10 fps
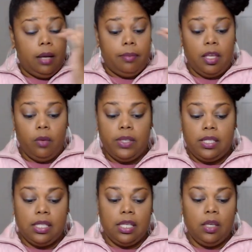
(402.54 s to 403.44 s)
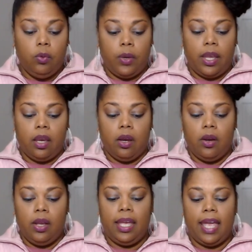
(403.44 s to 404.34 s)
Then we see
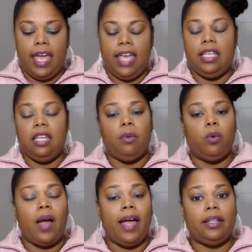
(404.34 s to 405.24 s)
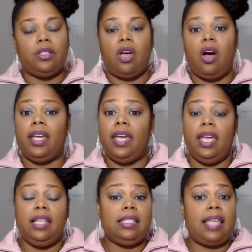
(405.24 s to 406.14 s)
where Aiden and Mariah talking.
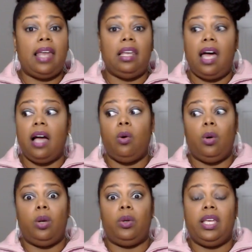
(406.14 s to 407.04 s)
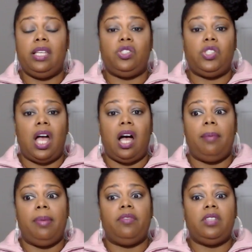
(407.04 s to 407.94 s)
Aiden's got a lot going on in his
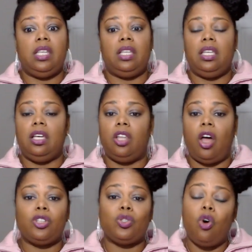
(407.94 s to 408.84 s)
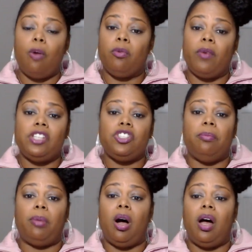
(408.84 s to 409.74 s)
job. Evidently, a larger corporation
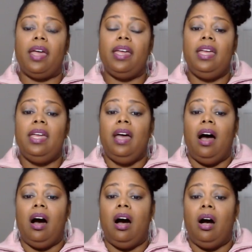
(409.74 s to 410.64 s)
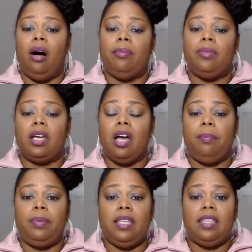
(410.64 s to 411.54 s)
bought the
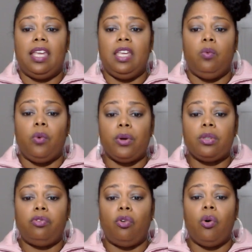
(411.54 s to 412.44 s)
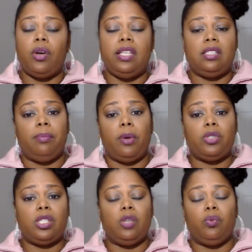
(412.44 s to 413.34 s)
company that he works for. He's an
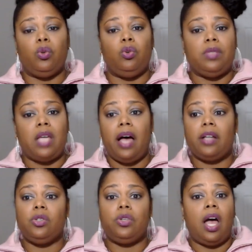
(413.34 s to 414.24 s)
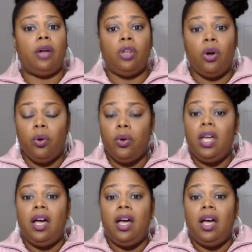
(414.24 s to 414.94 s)
emergency room doctor. Y'all know